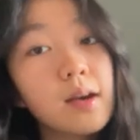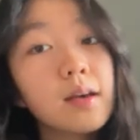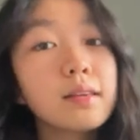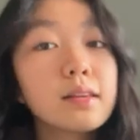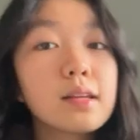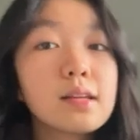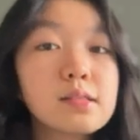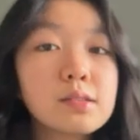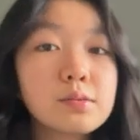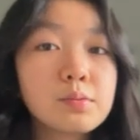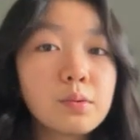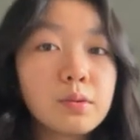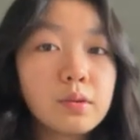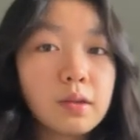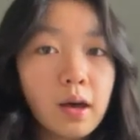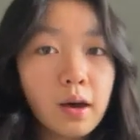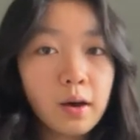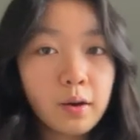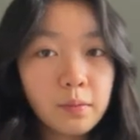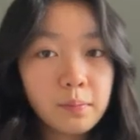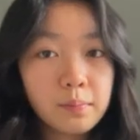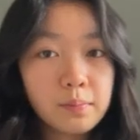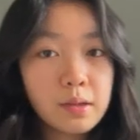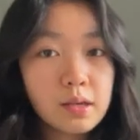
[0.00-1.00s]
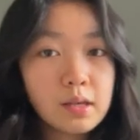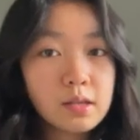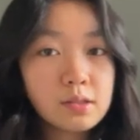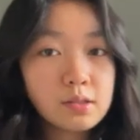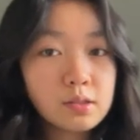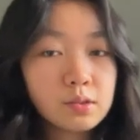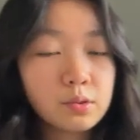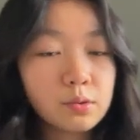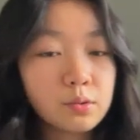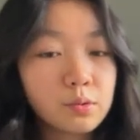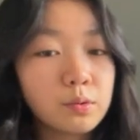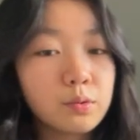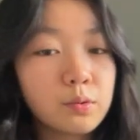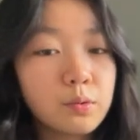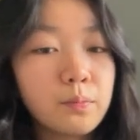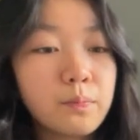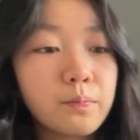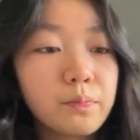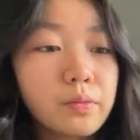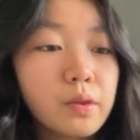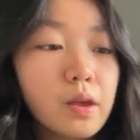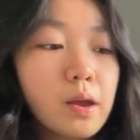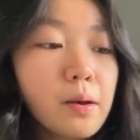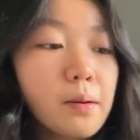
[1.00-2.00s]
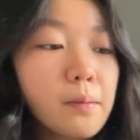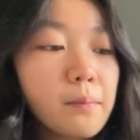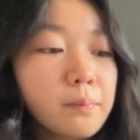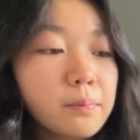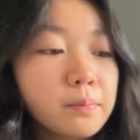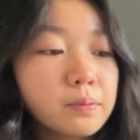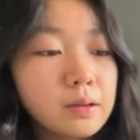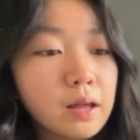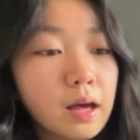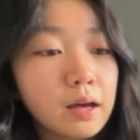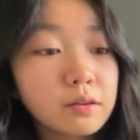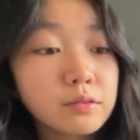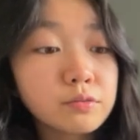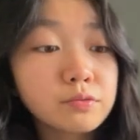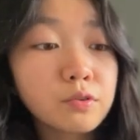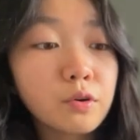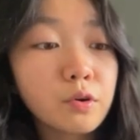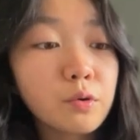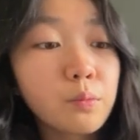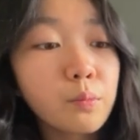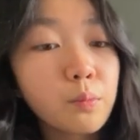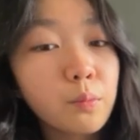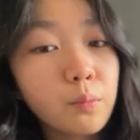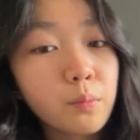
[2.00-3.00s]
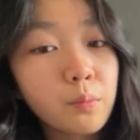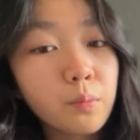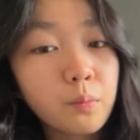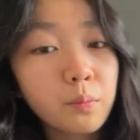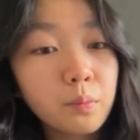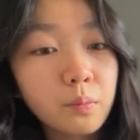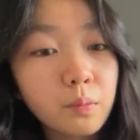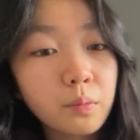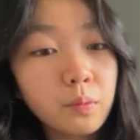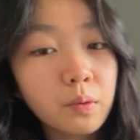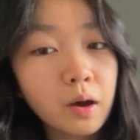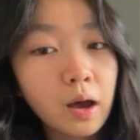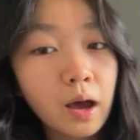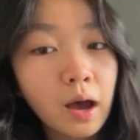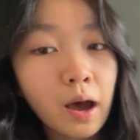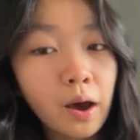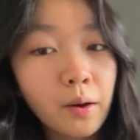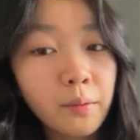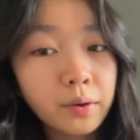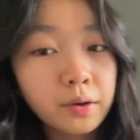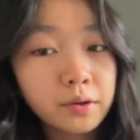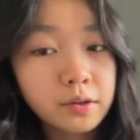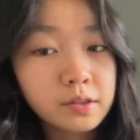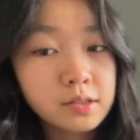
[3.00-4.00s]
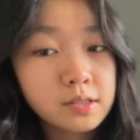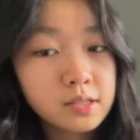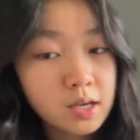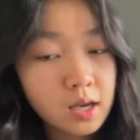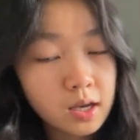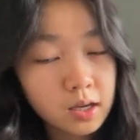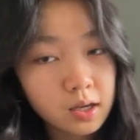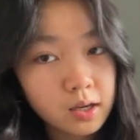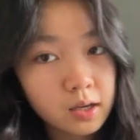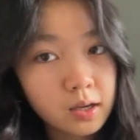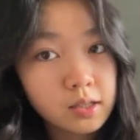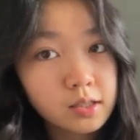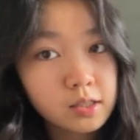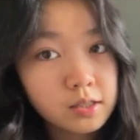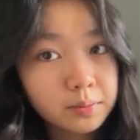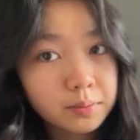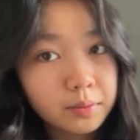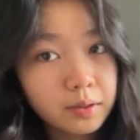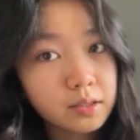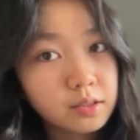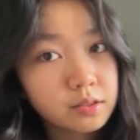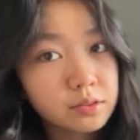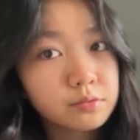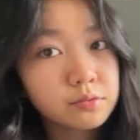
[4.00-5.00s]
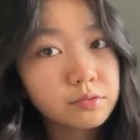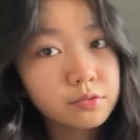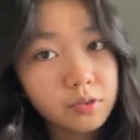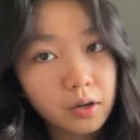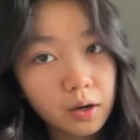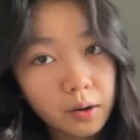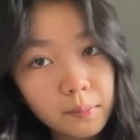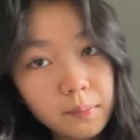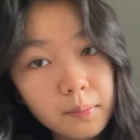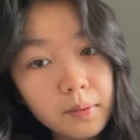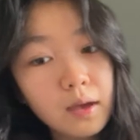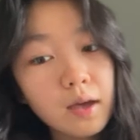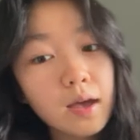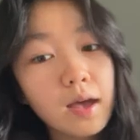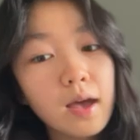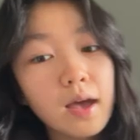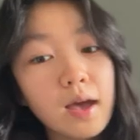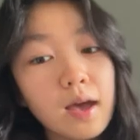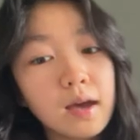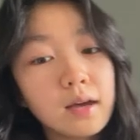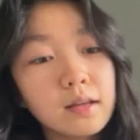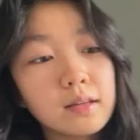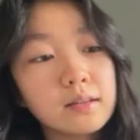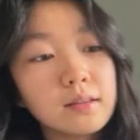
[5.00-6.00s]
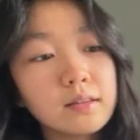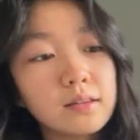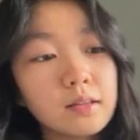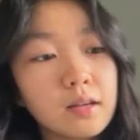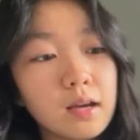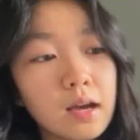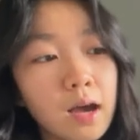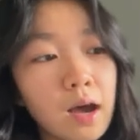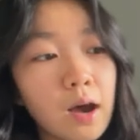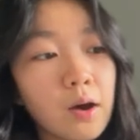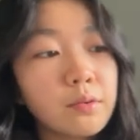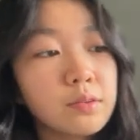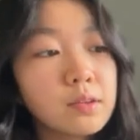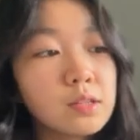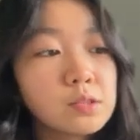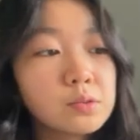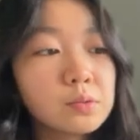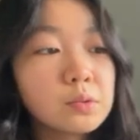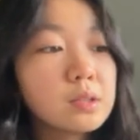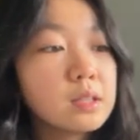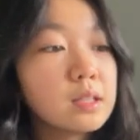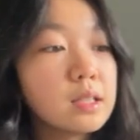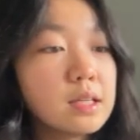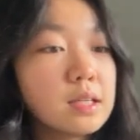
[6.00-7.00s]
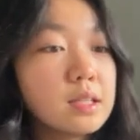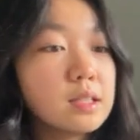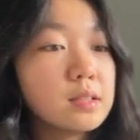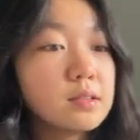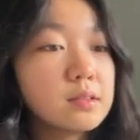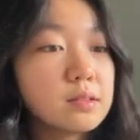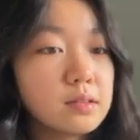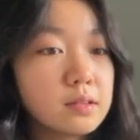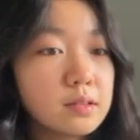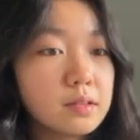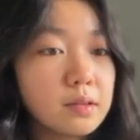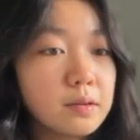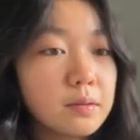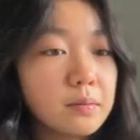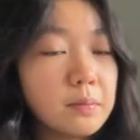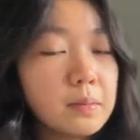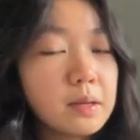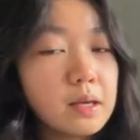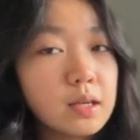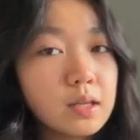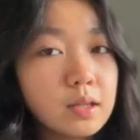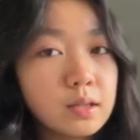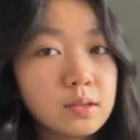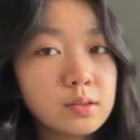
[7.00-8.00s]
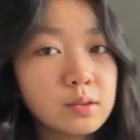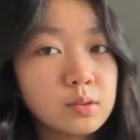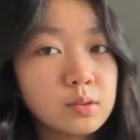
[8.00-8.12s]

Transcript: This would help me to plan for how I could take inspiration from and how this would lead me